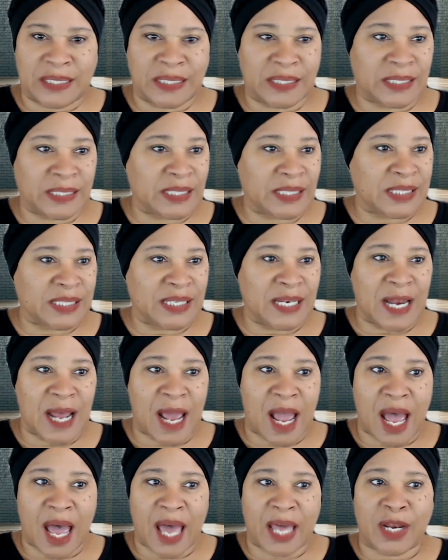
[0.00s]
This is
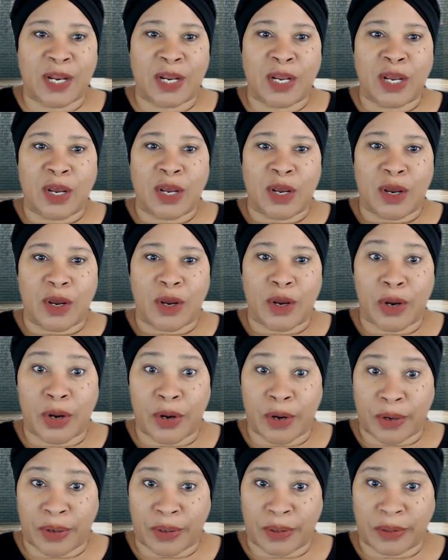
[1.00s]
not
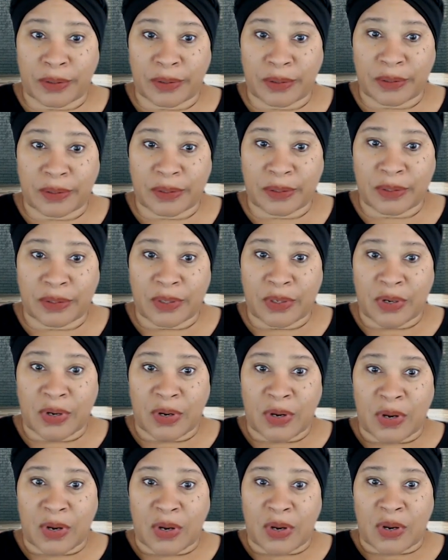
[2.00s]
her.
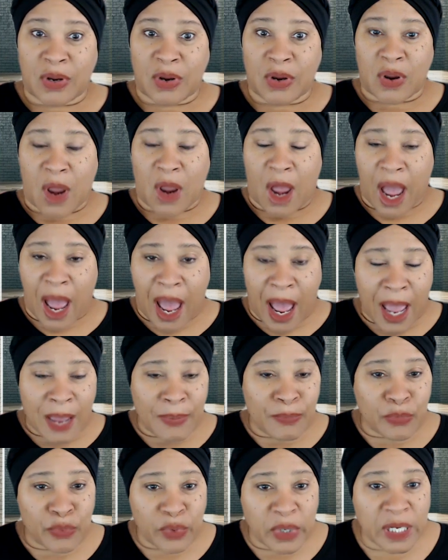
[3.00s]

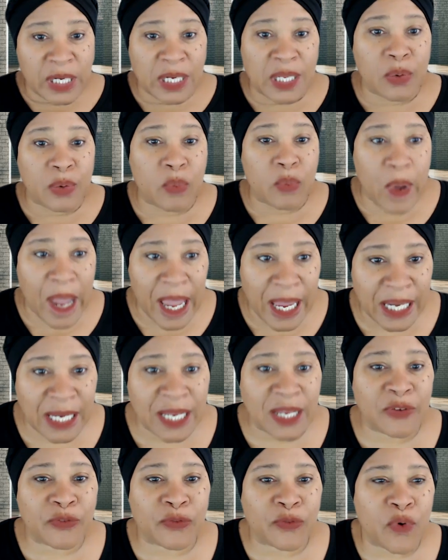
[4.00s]
I'm really
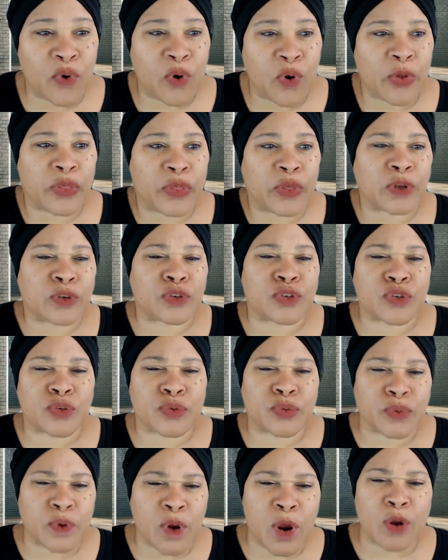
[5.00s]
waiting for the
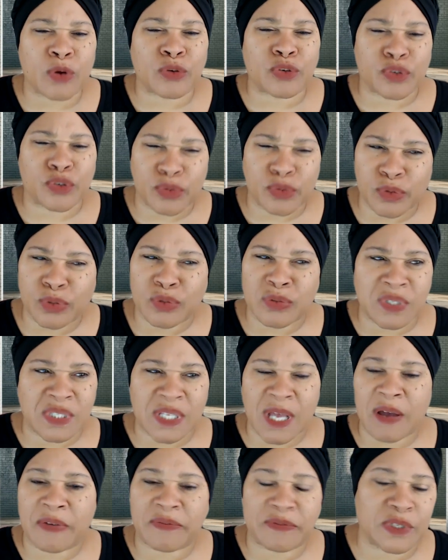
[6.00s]
tr- her true
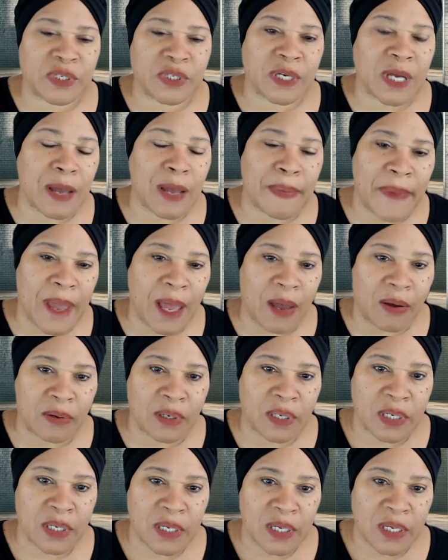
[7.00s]
self to come out.